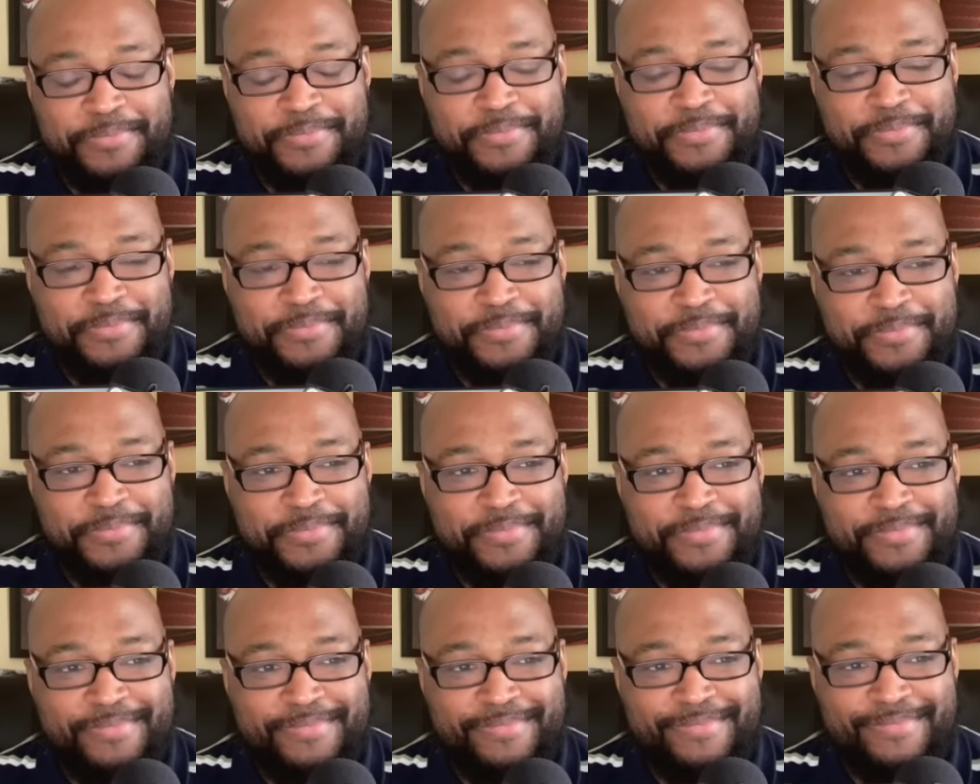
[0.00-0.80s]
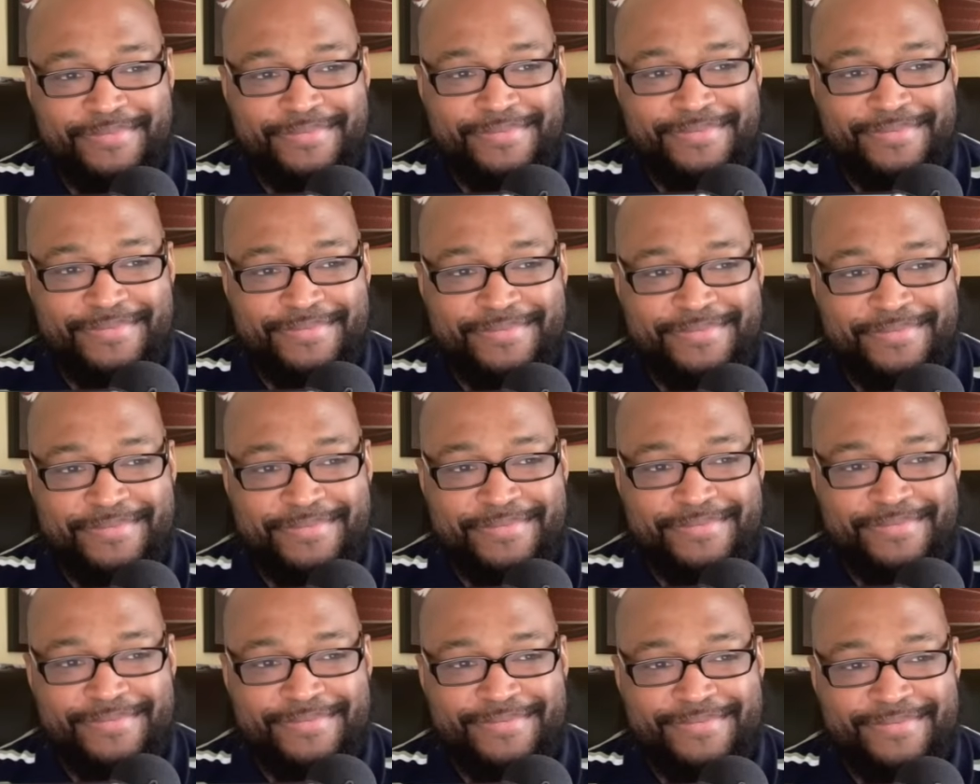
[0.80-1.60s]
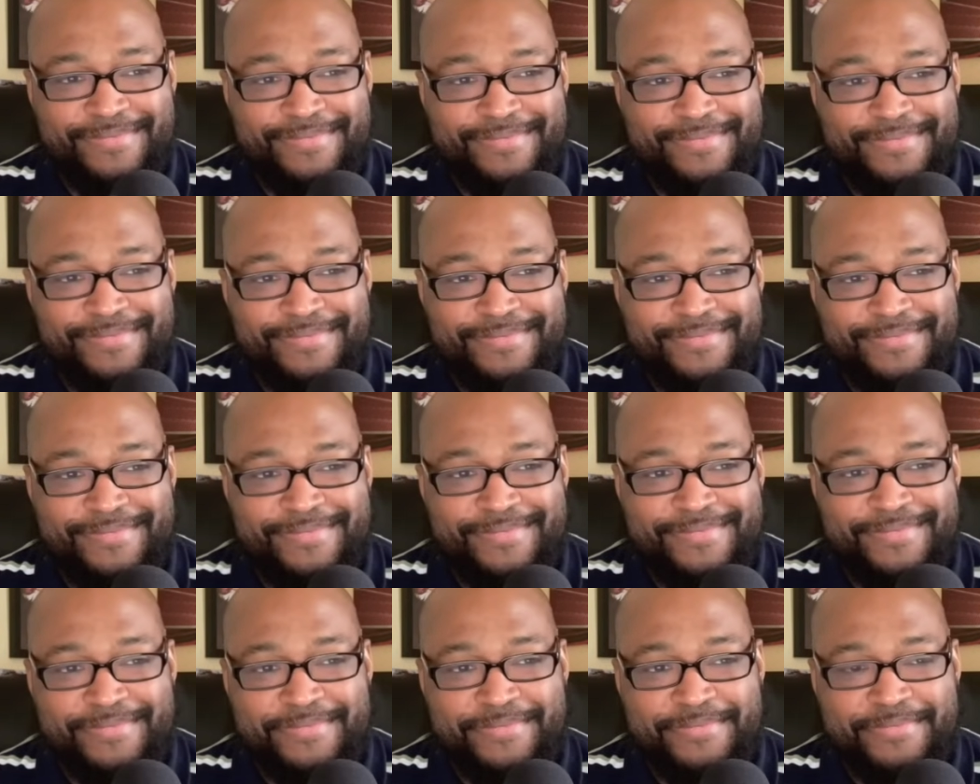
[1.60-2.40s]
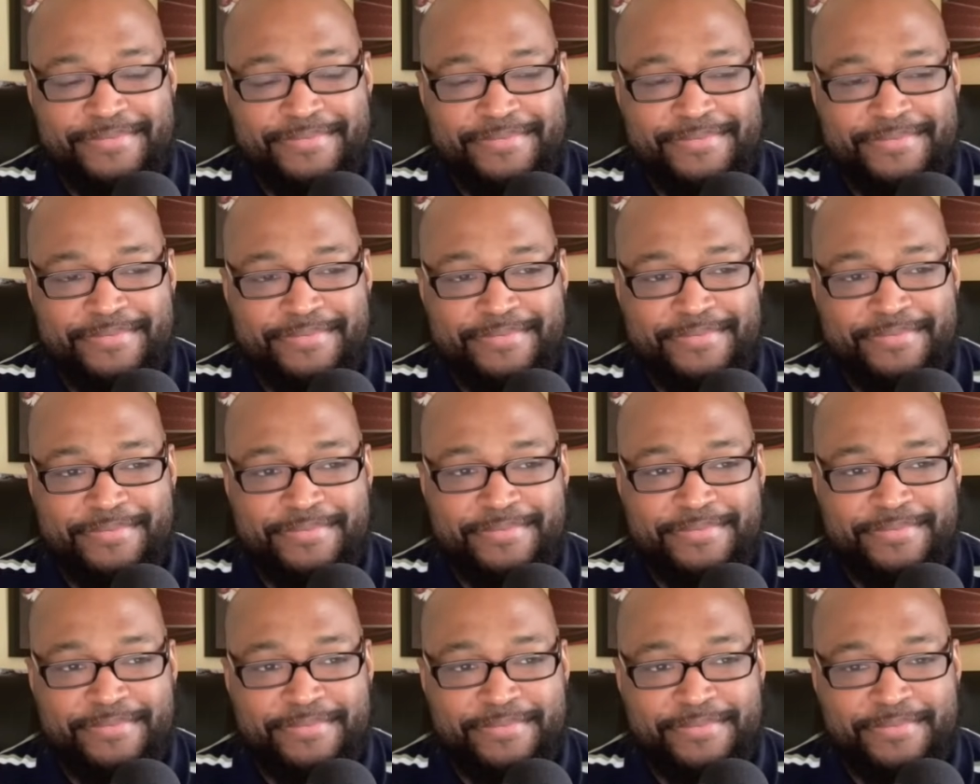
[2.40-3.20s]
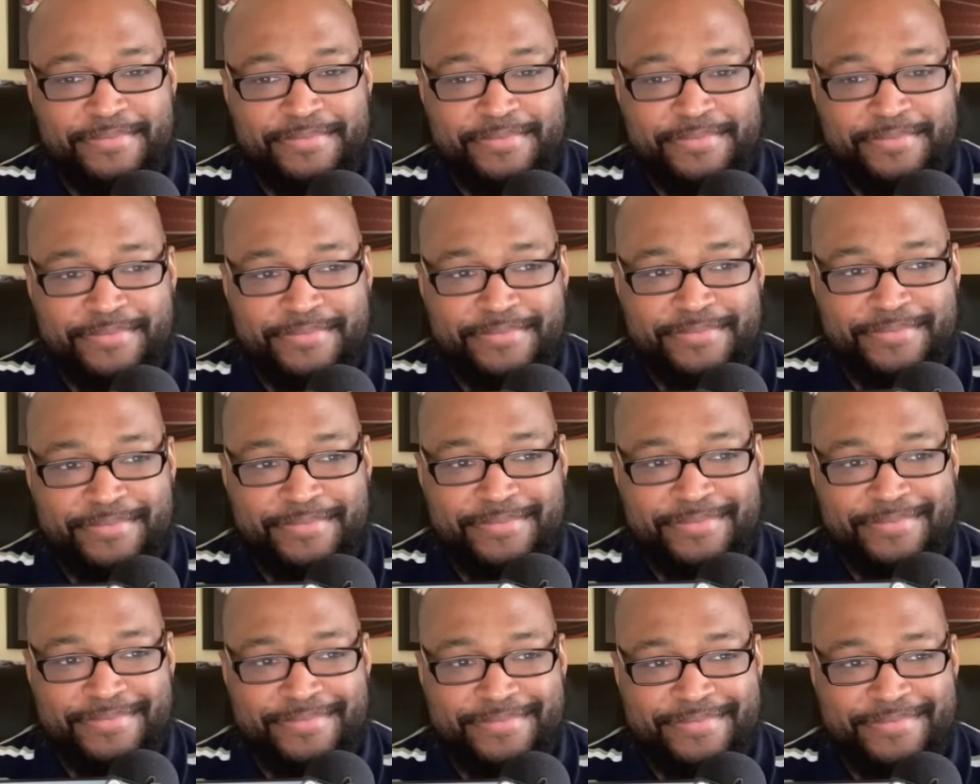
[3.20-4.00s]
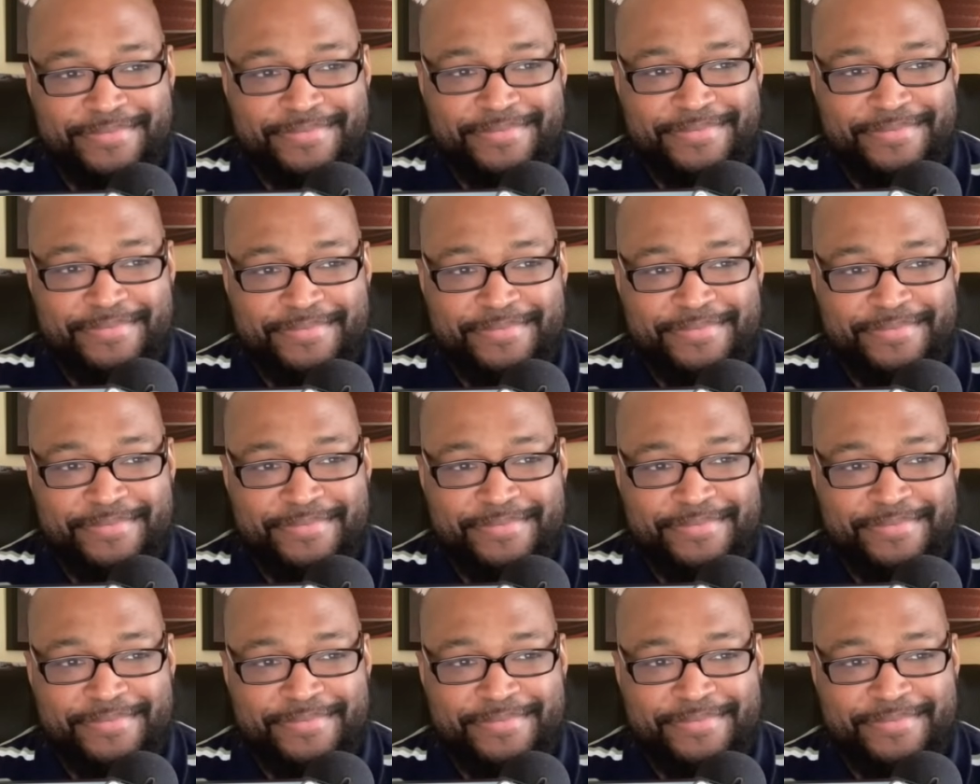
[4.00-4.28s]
(not speaking)